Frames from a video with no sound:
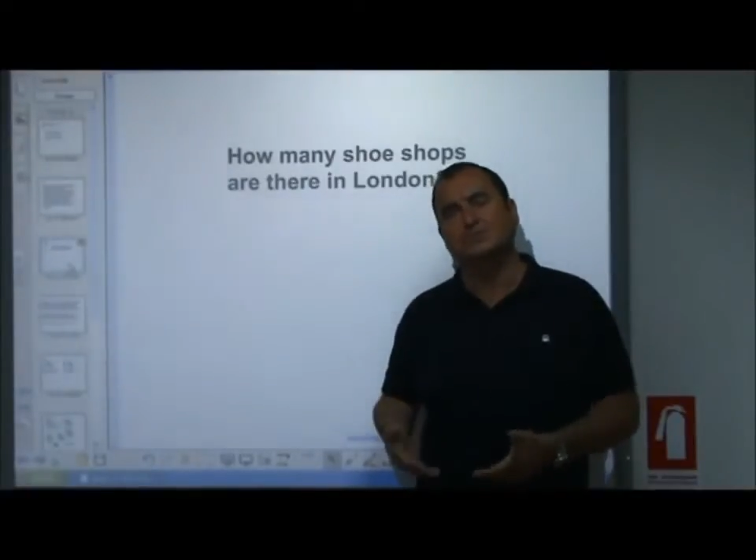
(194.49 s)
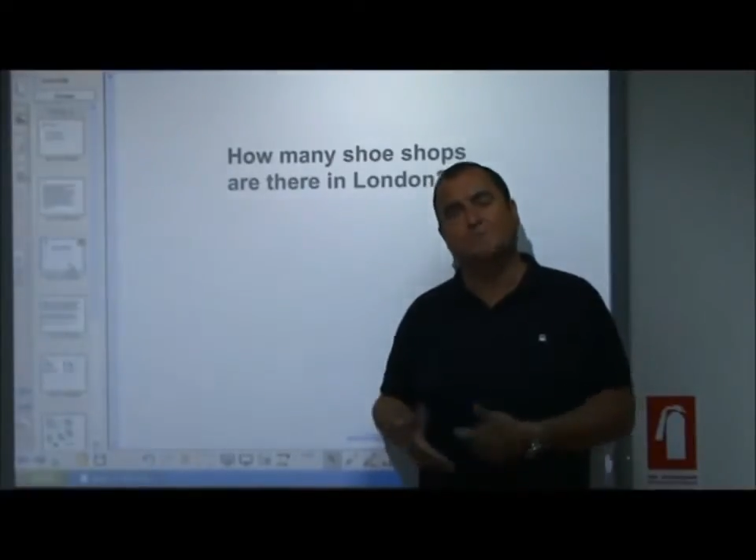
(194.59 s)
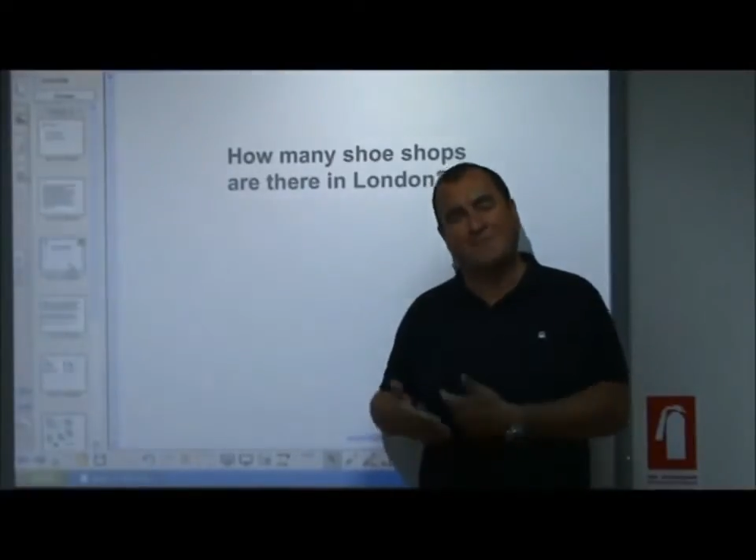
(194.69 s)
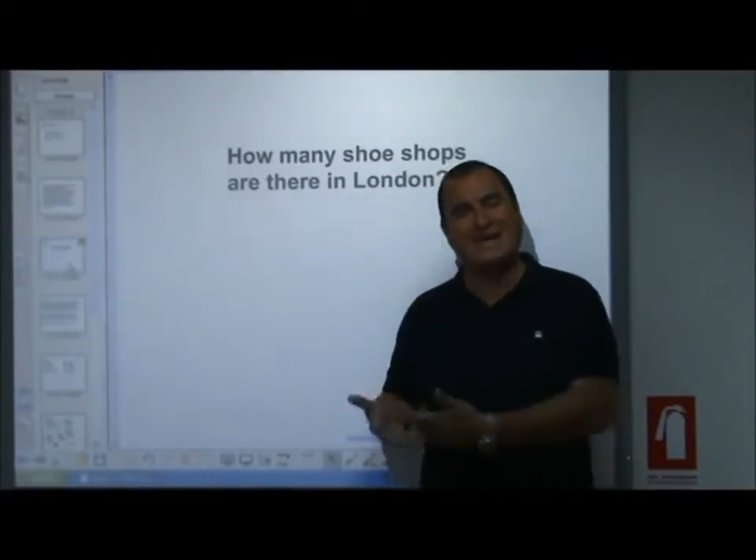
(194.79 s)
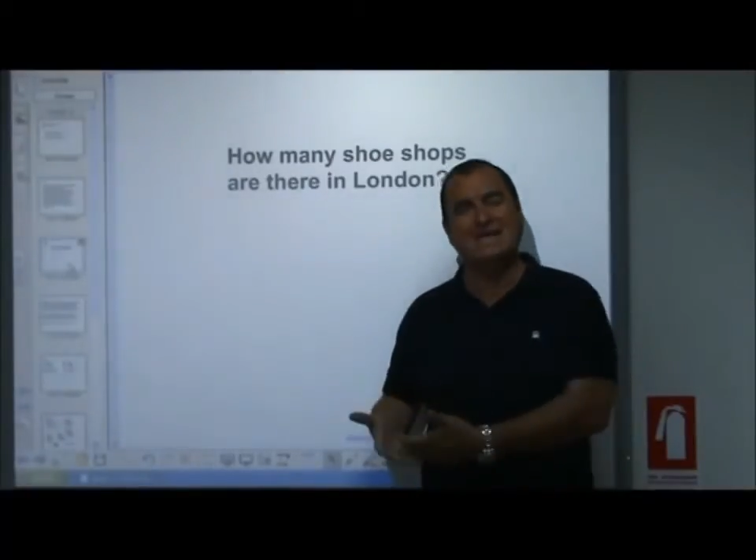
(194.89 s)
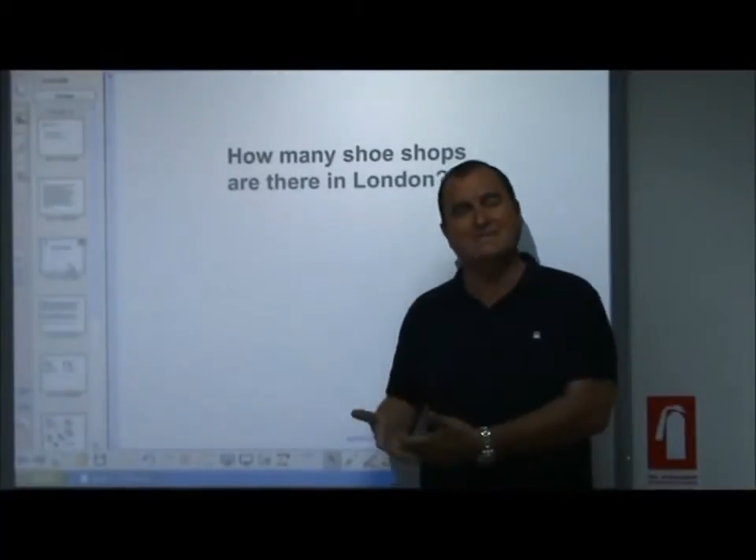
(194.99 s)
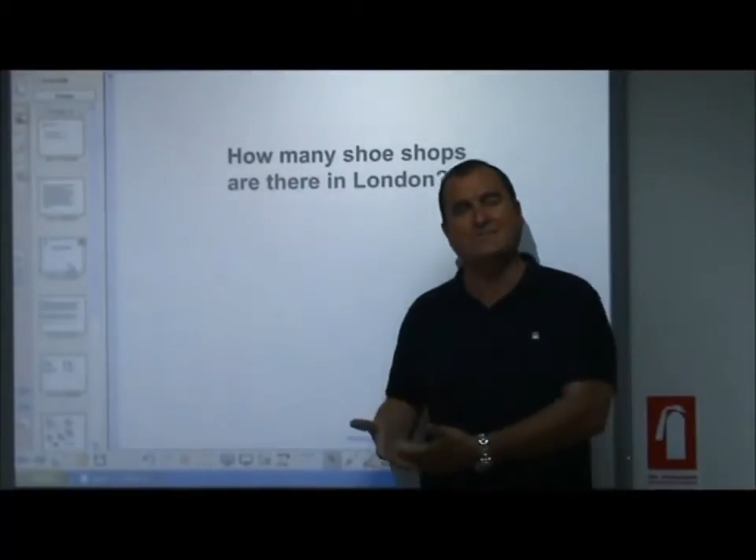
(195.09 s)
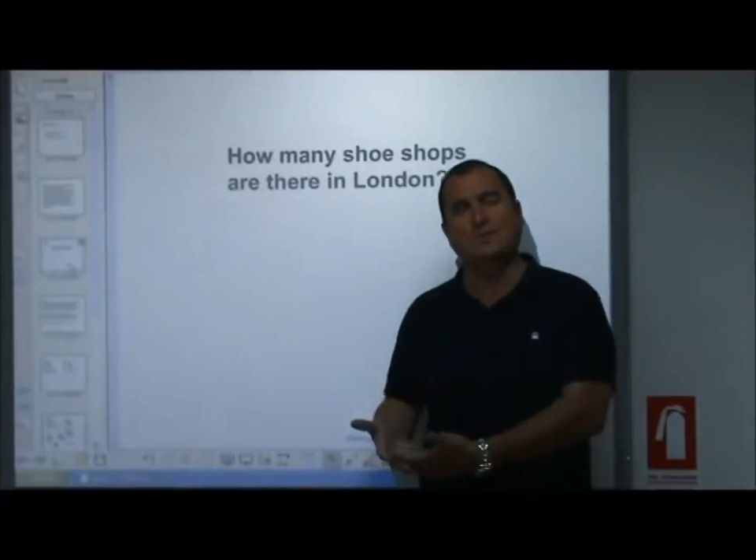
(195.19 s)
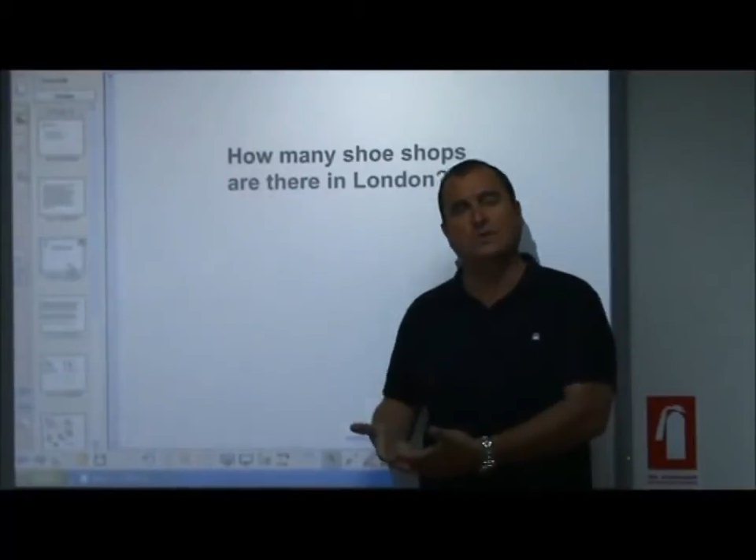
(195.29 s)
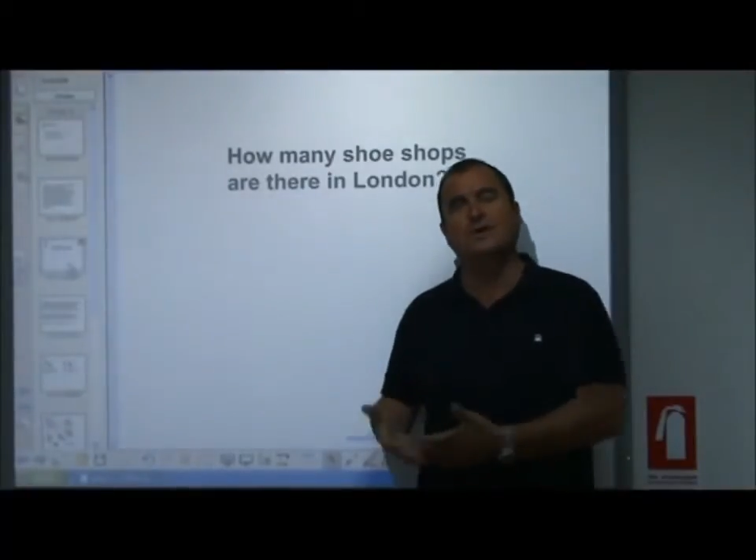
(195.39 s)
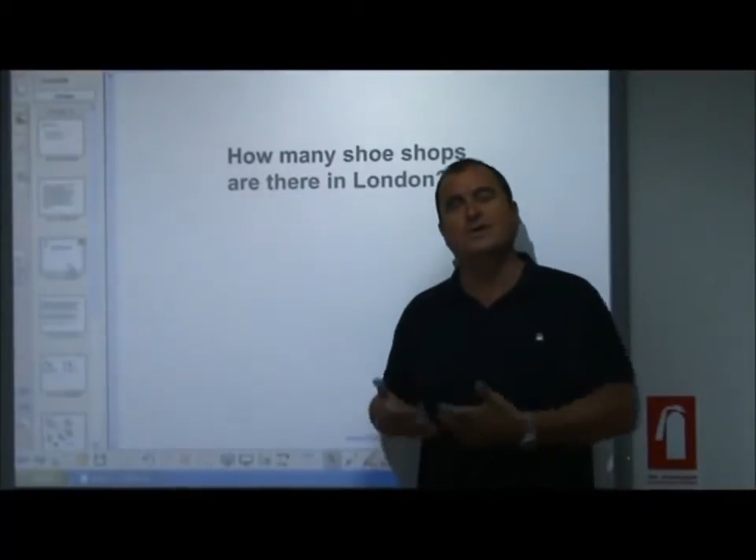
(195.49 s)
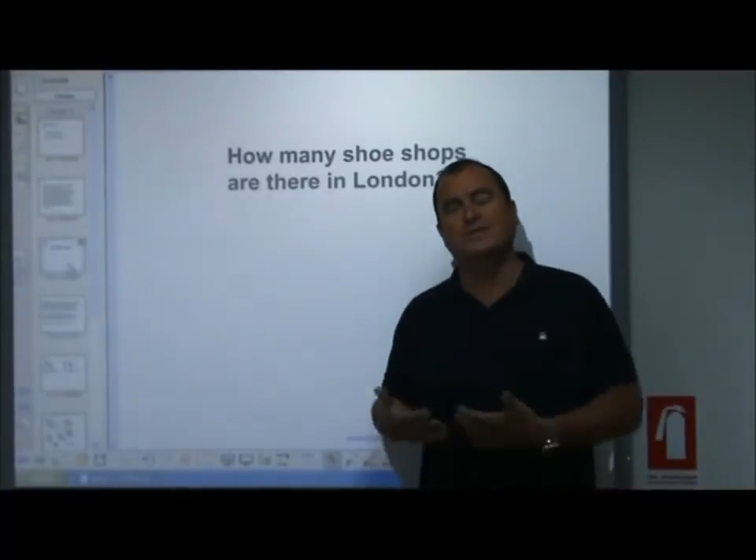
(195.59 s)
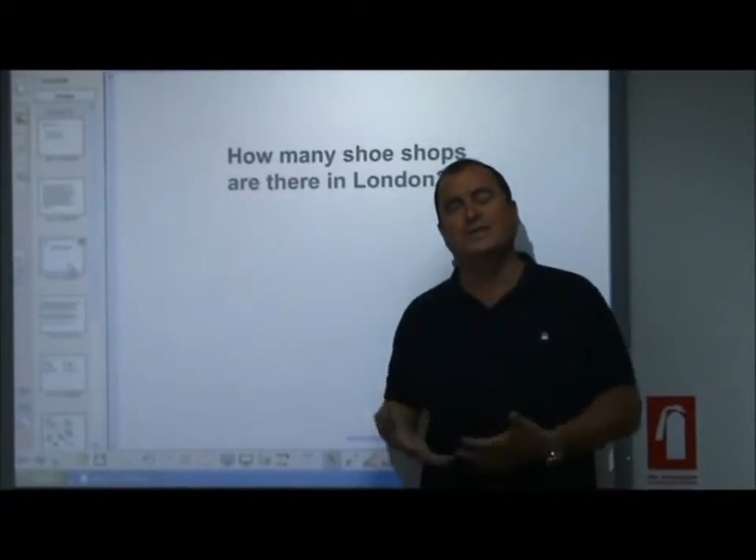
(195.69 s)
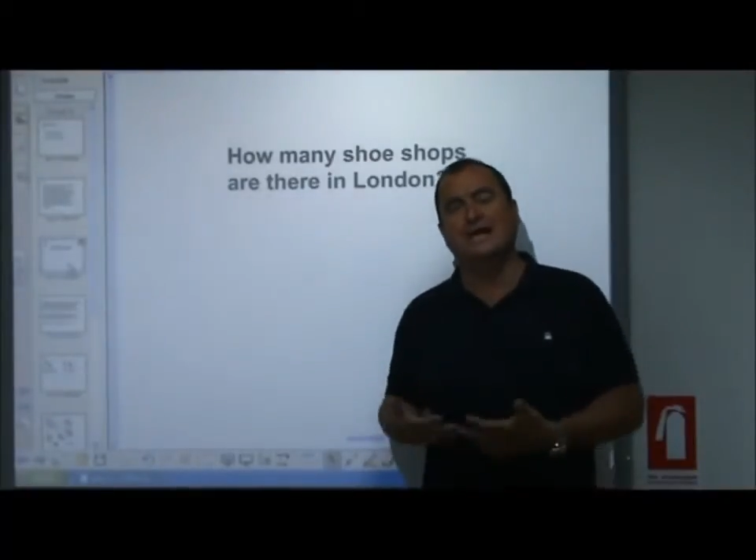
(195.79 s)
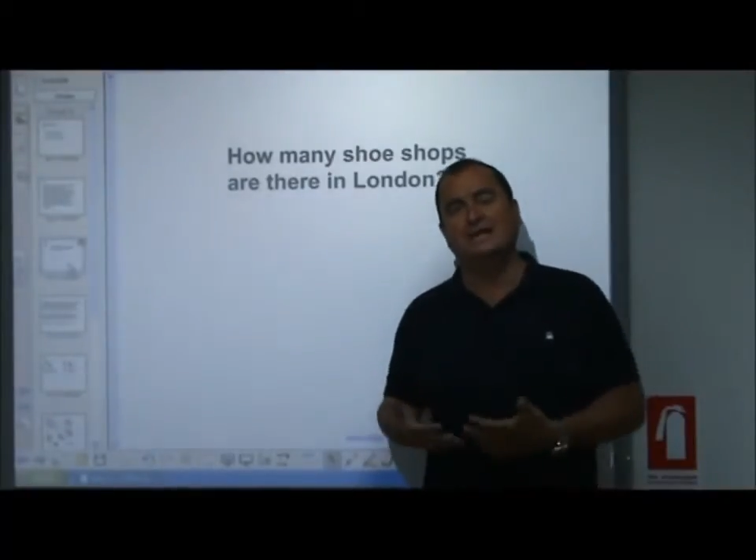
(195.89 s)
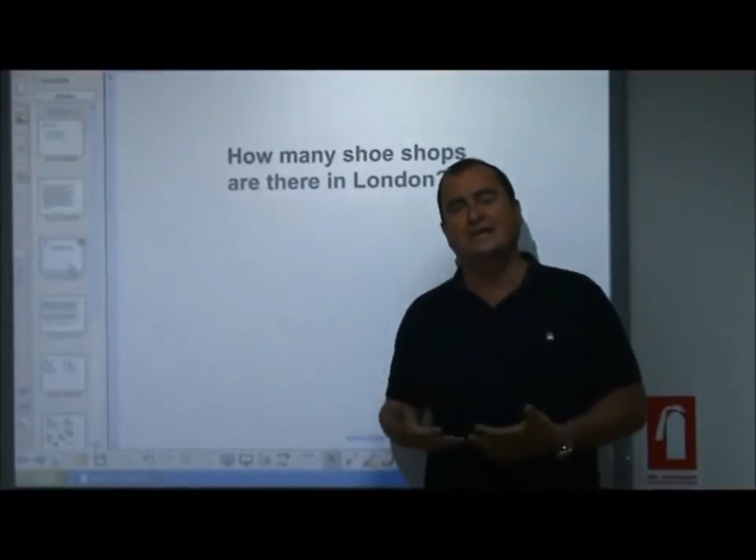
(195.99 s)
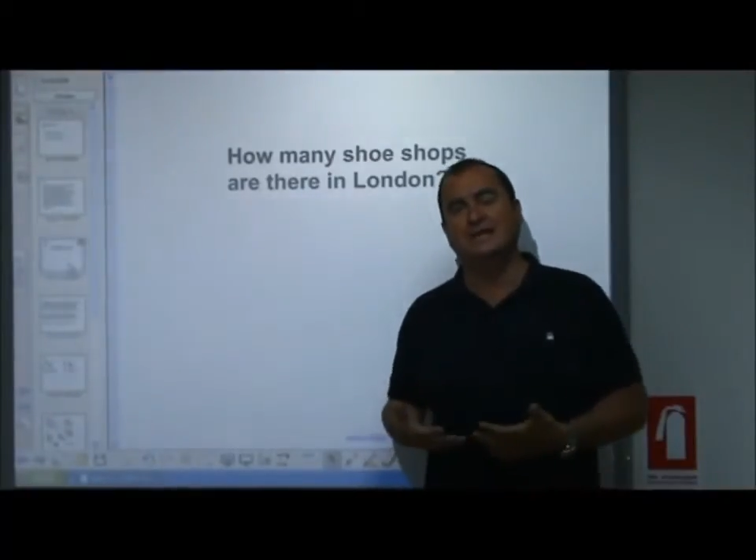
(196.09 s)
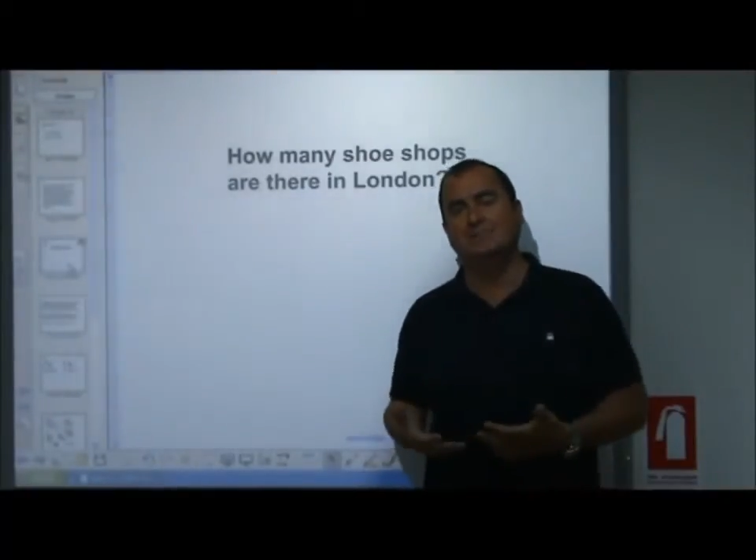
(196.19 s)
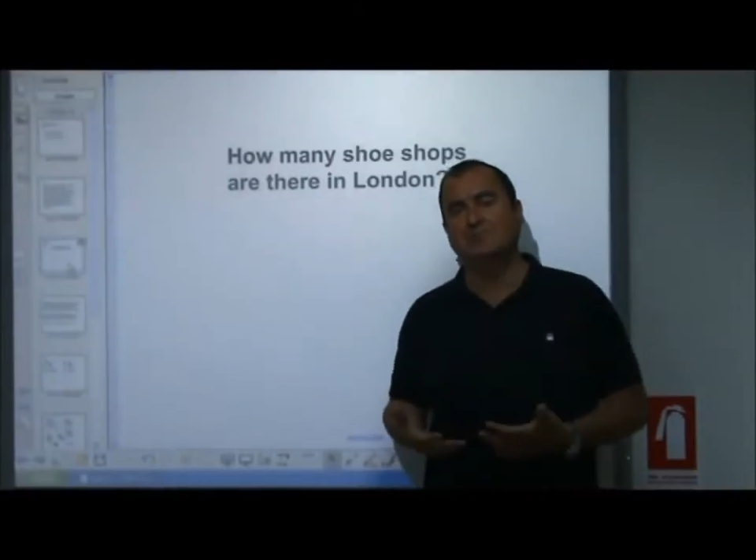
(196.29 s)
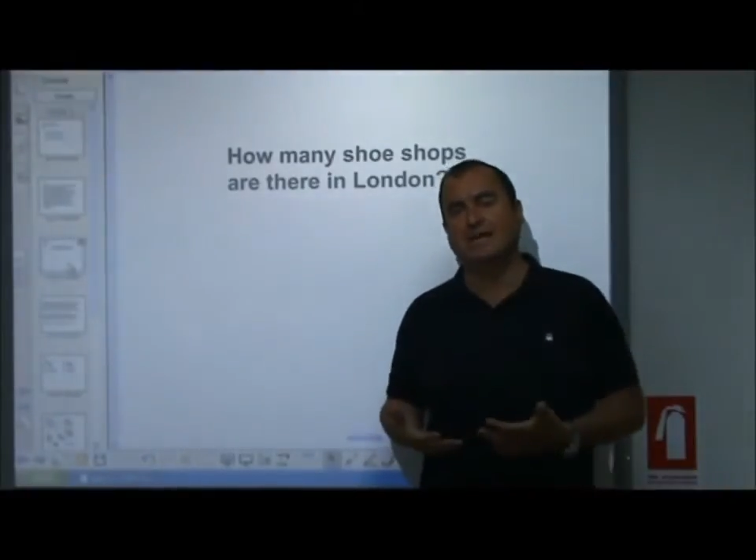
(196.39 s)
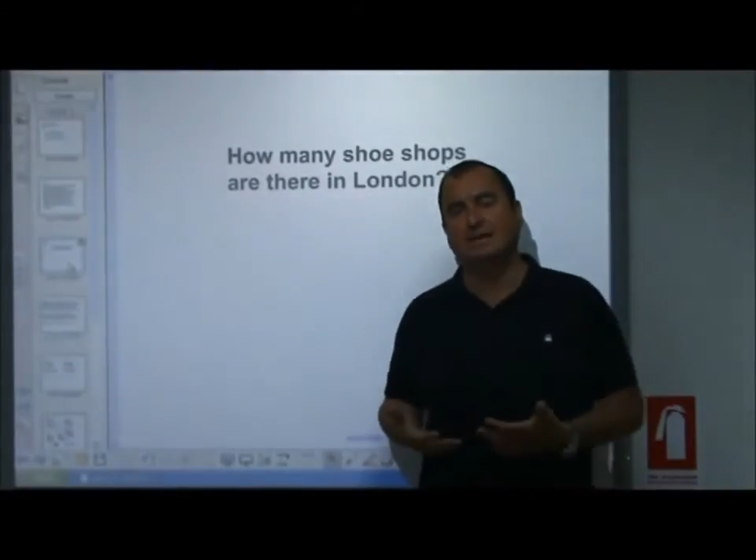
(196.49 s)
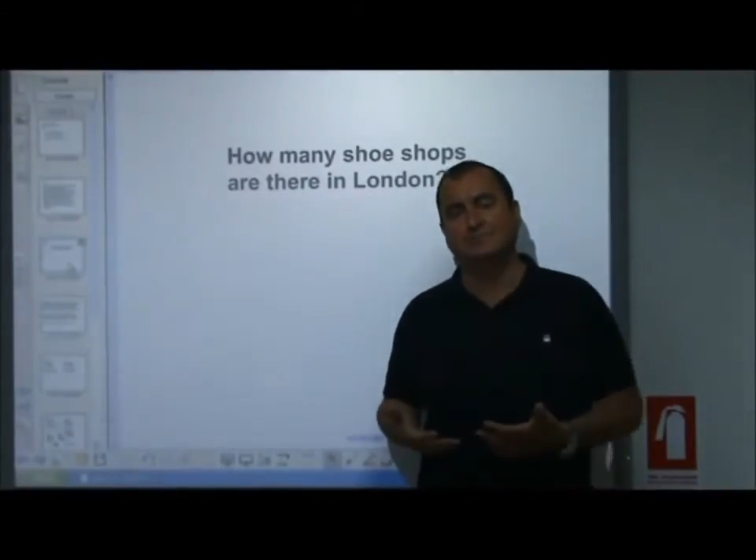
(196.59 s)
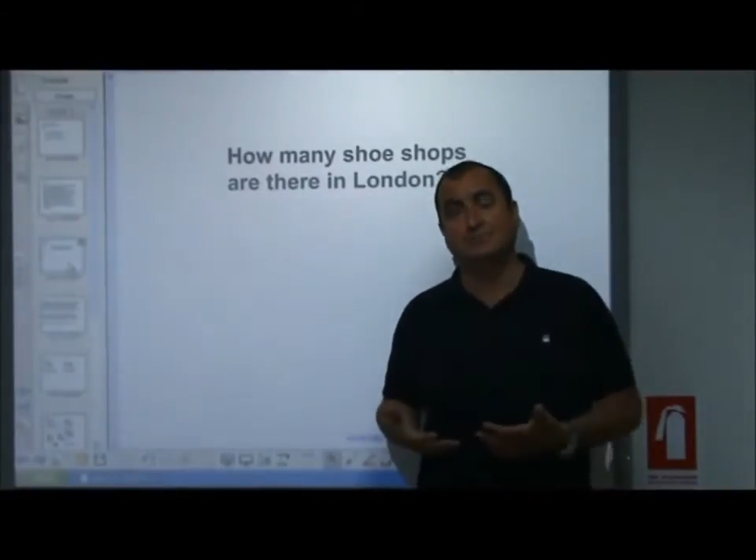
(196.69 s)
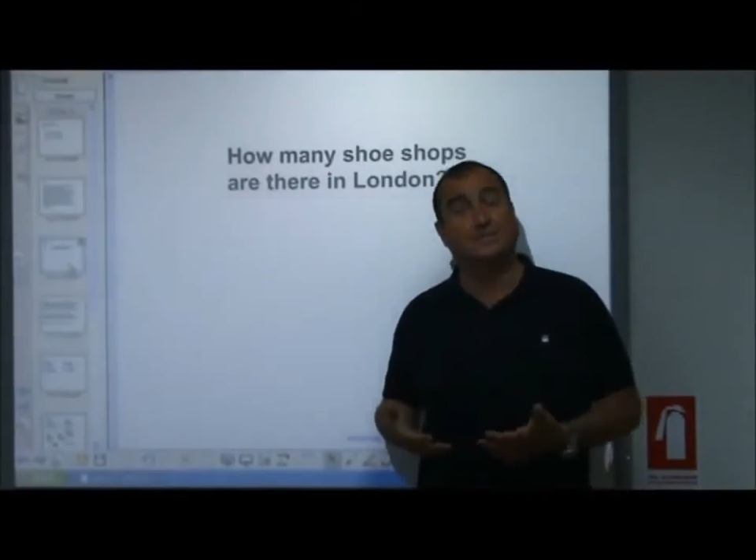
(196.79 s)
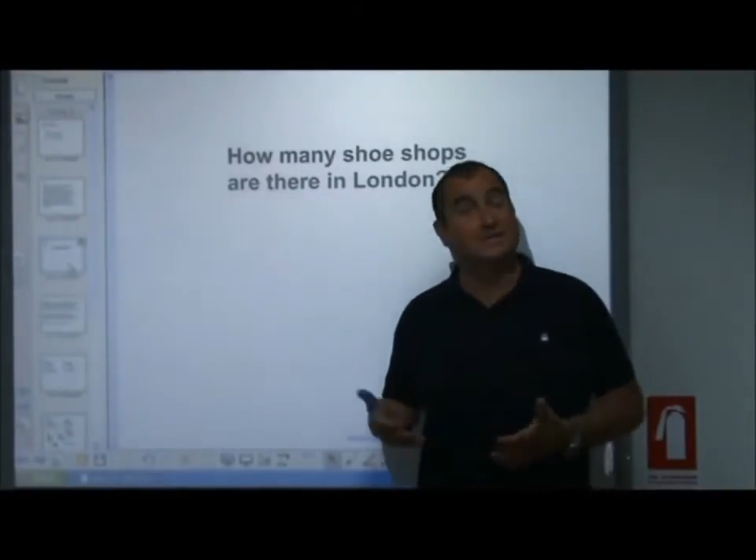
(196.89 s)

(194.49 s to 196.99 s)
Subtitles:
to pay for the land, labour and capital.